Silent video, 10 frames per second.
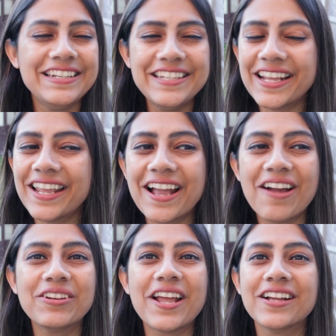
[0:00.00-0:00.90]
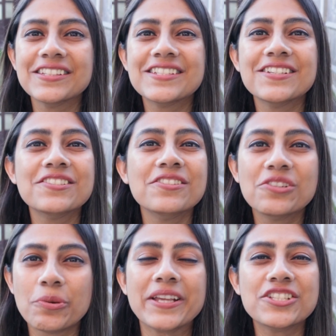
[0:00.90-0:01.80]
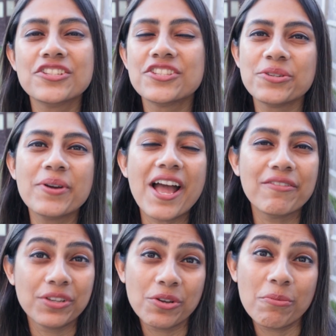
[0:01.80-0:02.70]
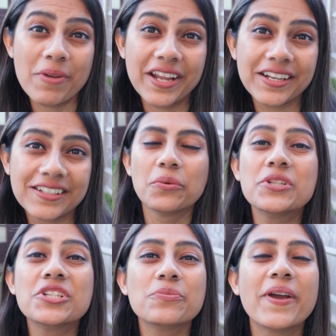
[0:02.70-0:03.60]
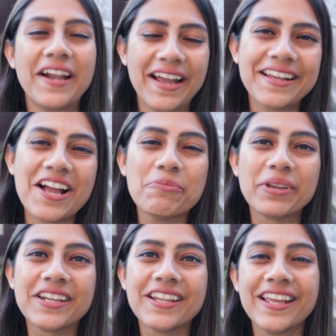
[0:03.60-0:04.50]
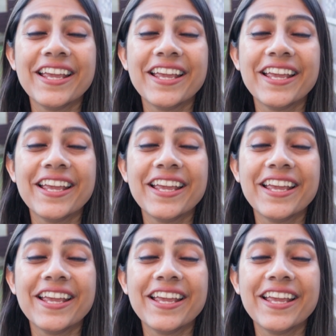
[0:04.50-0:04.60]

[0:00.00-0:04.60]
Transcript: digging out answers to the questions you have in your mind, which is where I come in.